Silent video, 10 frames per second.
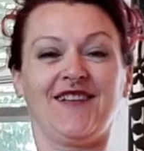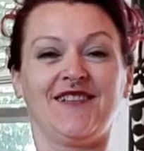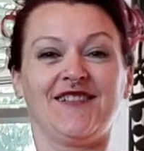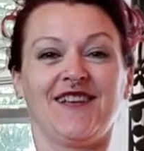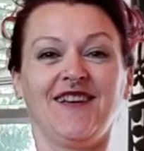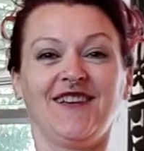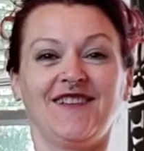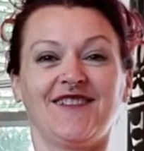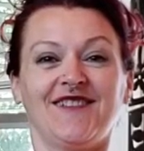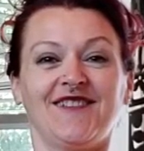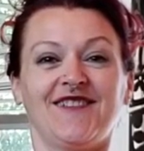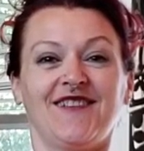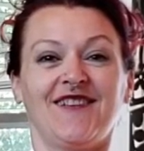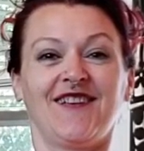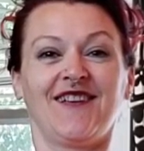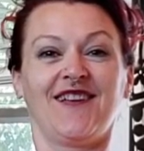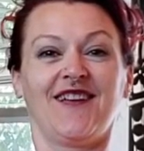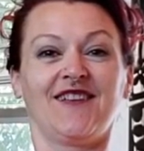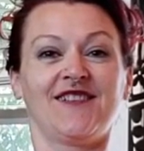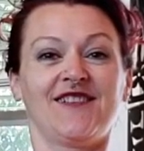6,
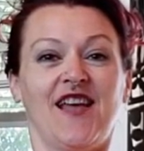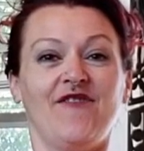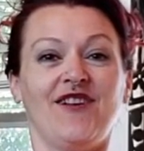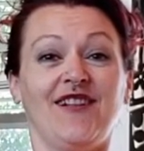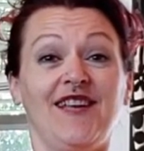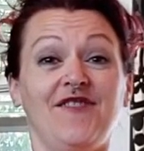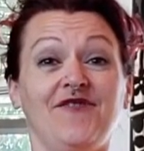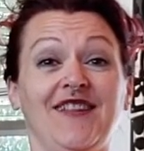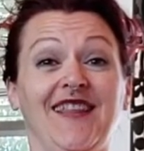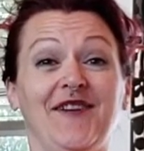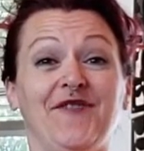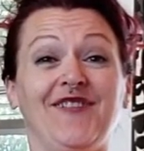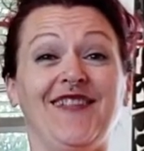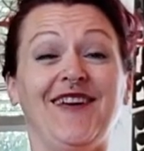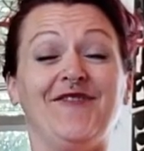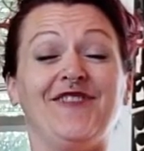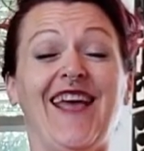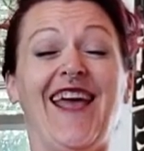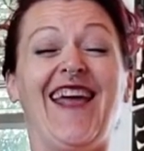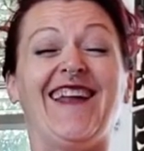7, lift, lift, lift.
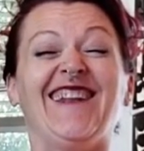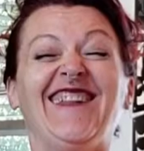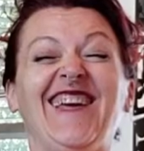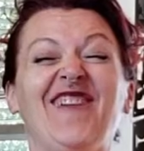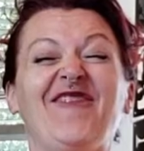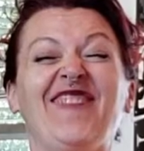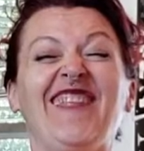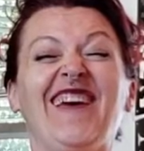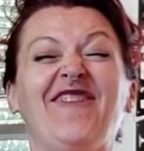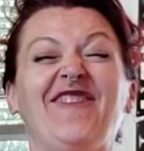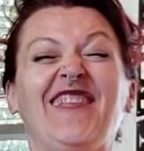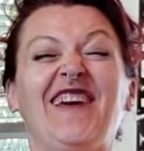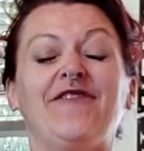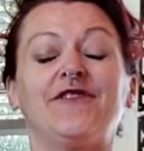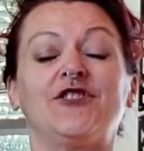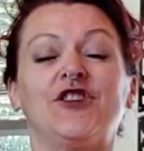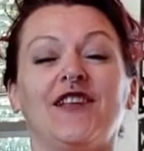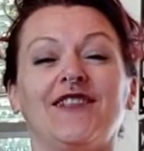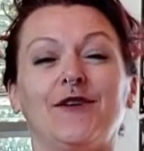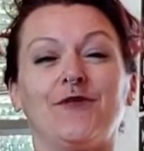8, lift, lift, lift.
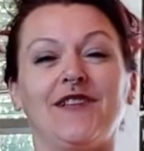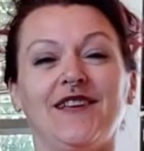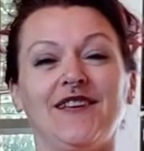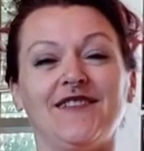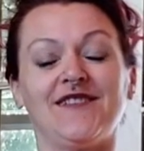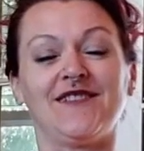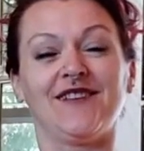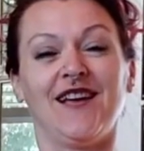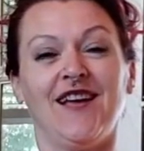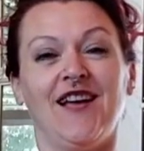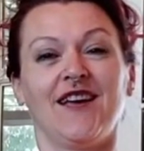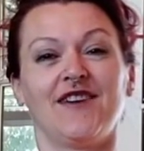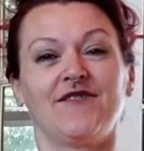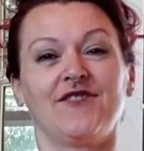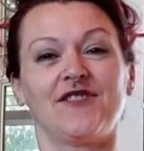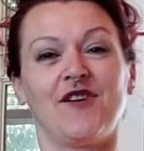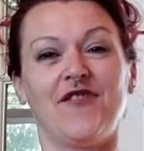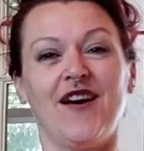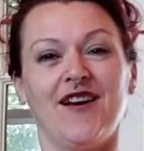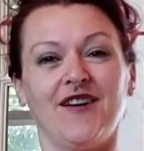Gently release. Give yourself
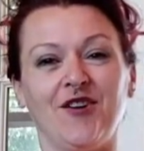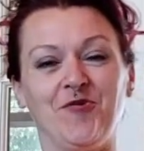a hug.